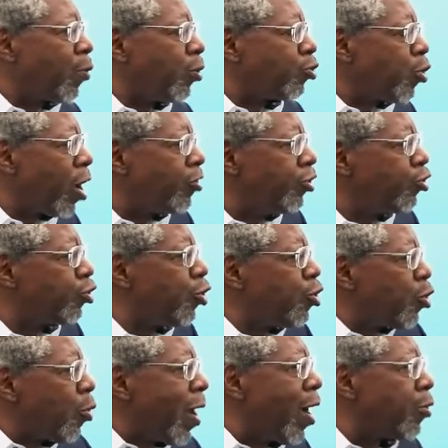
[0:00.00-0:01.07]
backwards? Why does he
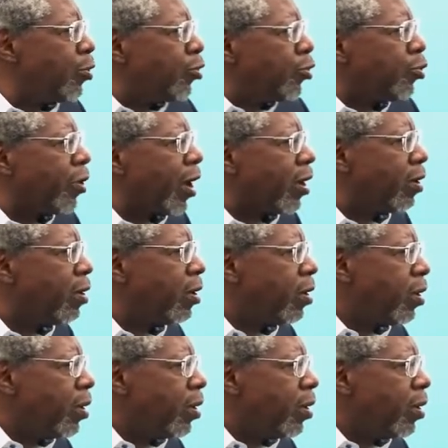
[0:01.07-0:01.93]
turn around and do that?